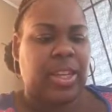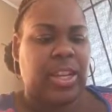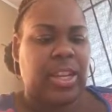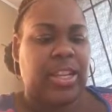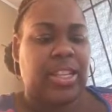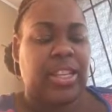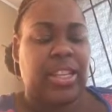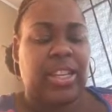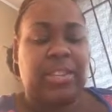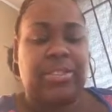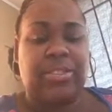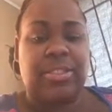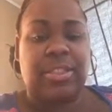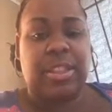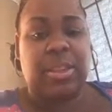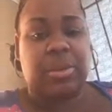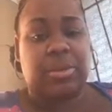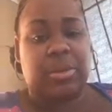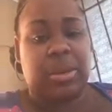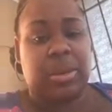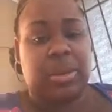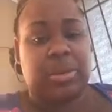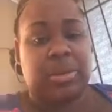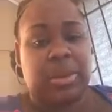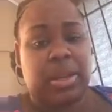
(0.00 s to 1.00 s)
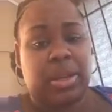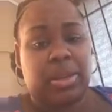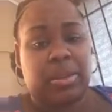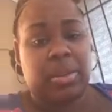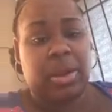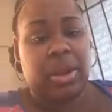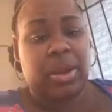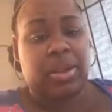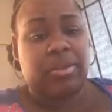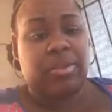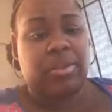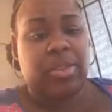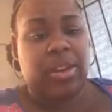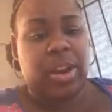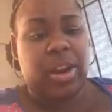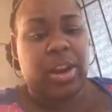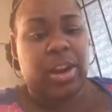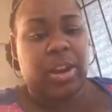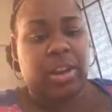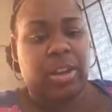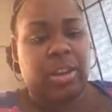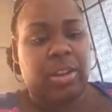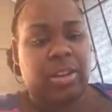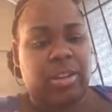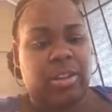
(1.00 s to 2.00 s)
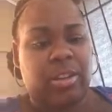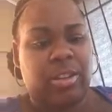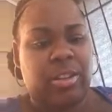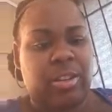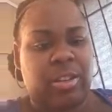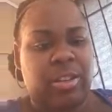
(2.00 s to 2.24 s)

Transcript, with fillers: I definitely want to be around for her.